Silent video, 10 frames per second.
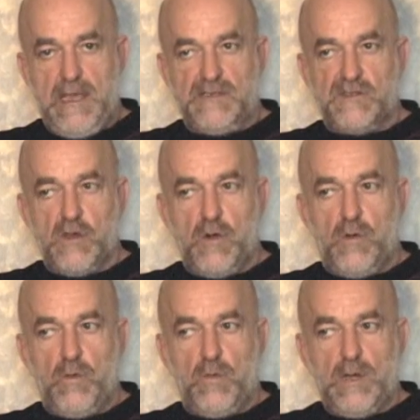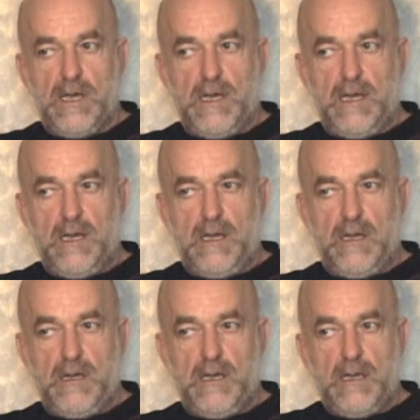So
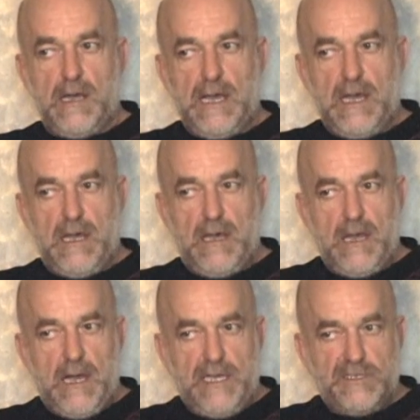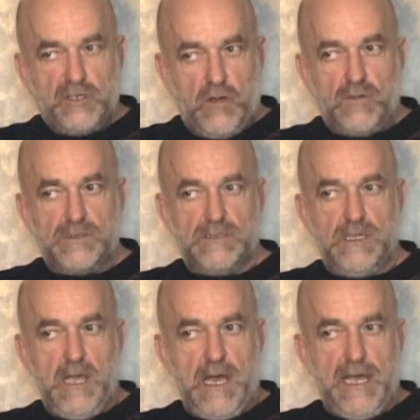uh, too many. I, I don't
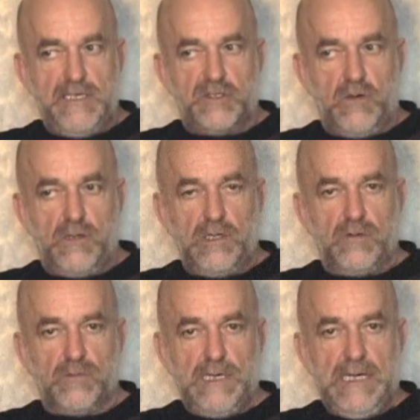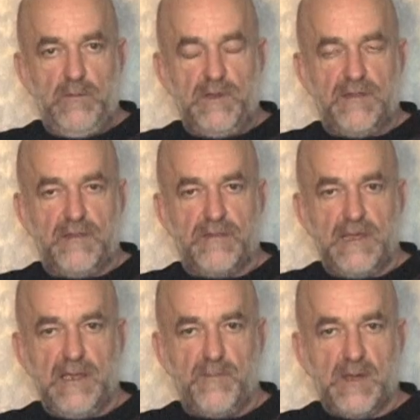I don't agree with the
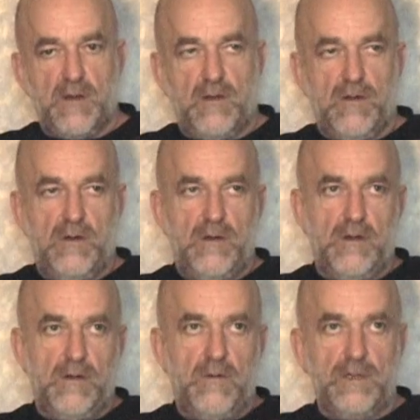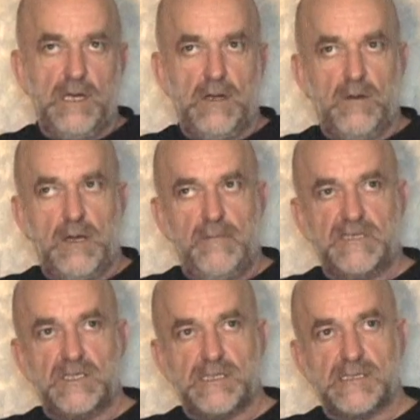thing about oh you know I
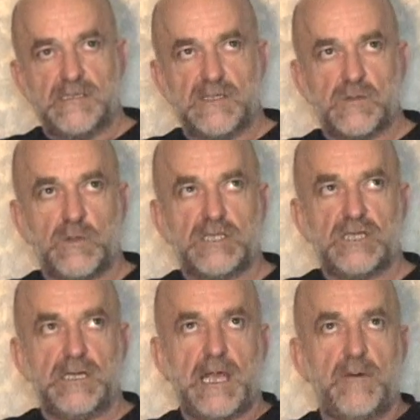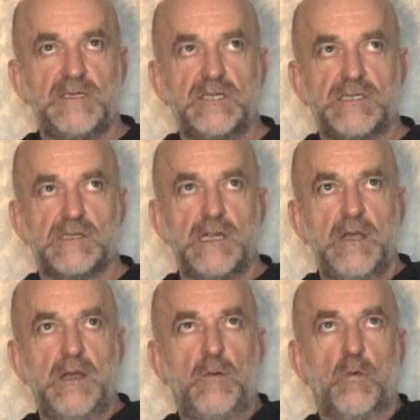was just switching I was just.
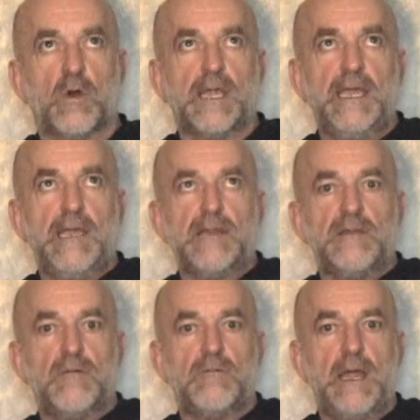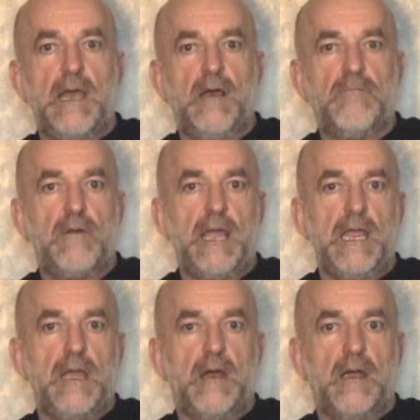working at the
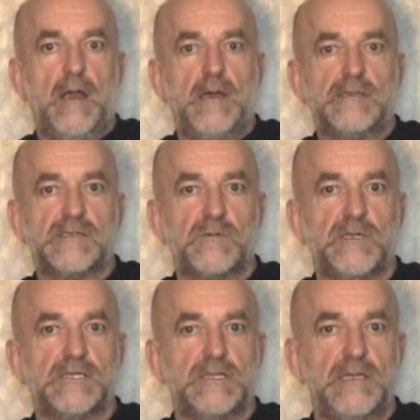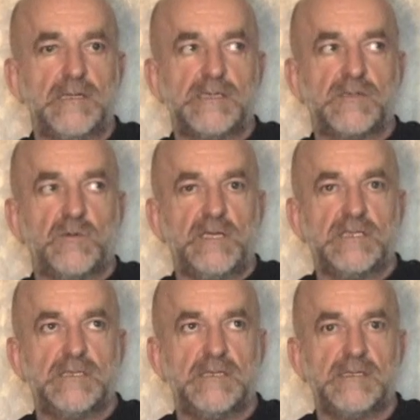railway yard, switching the
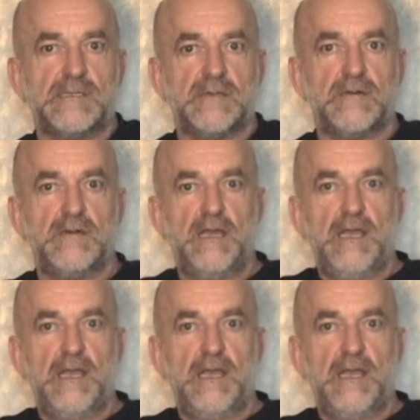switches, or